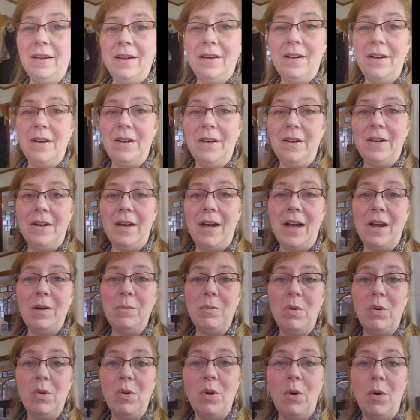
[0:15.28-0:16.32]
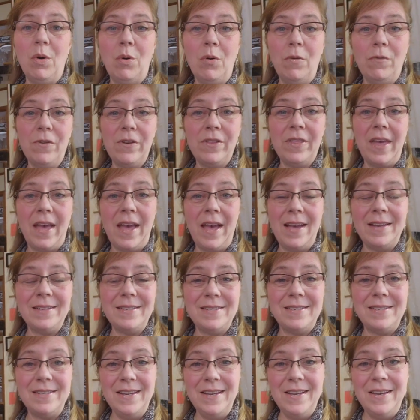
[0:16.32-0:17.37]
I will go over
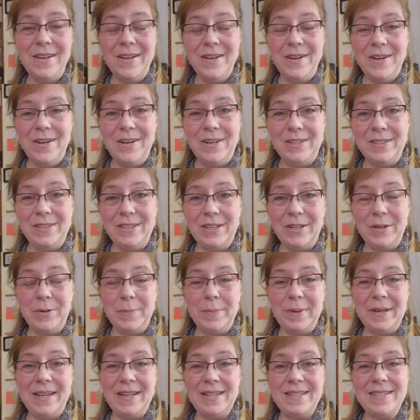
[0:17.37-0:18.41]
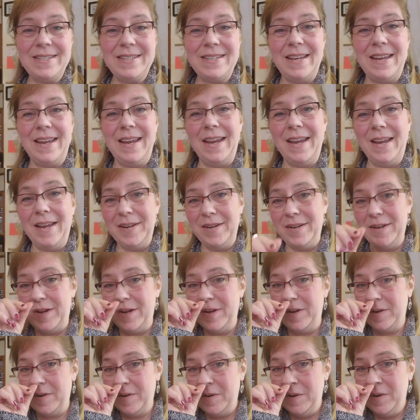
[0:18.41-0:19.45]
that a little bit,
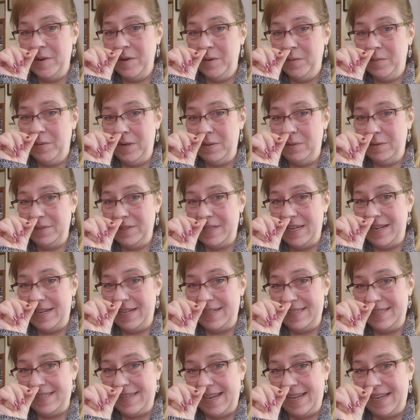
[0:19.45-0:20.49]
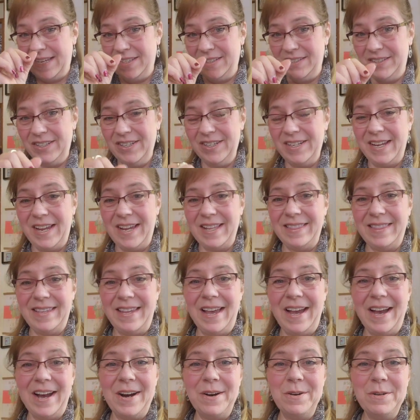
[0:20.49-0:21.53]
and we will take a second look at the
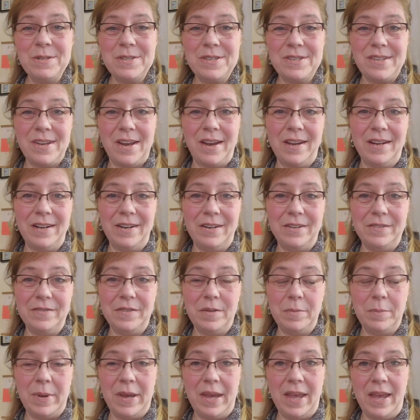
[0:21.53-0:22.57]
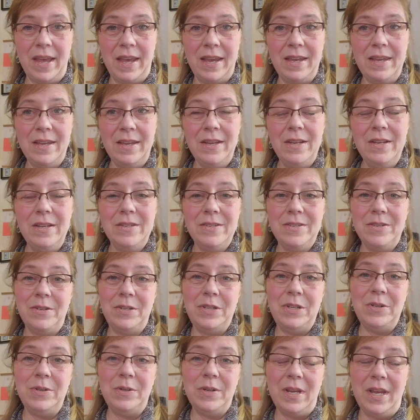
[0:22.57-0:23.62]
outside of the bag so
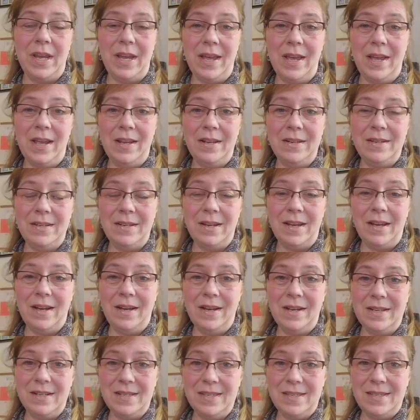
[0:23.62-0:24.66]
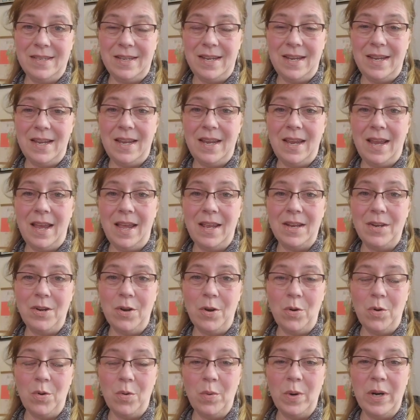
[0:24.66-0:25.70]
you can see and
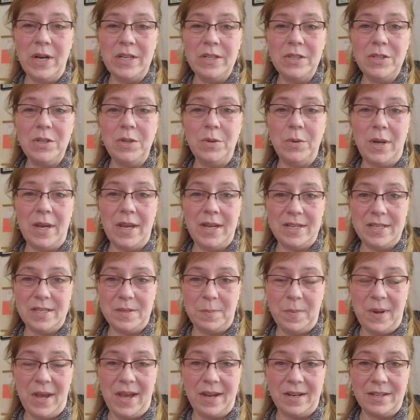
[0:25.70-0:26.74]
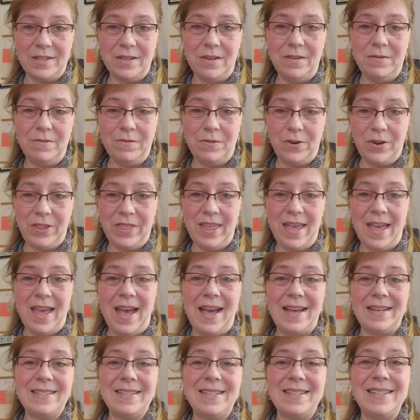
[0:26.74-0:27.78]
know what to expect for
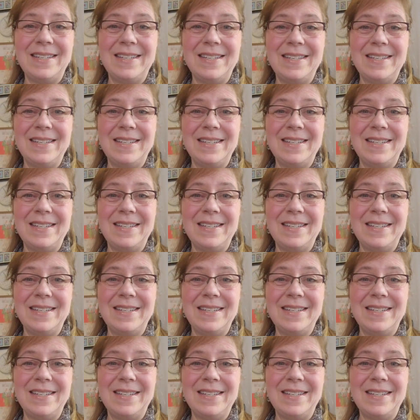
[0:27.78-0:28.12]
that.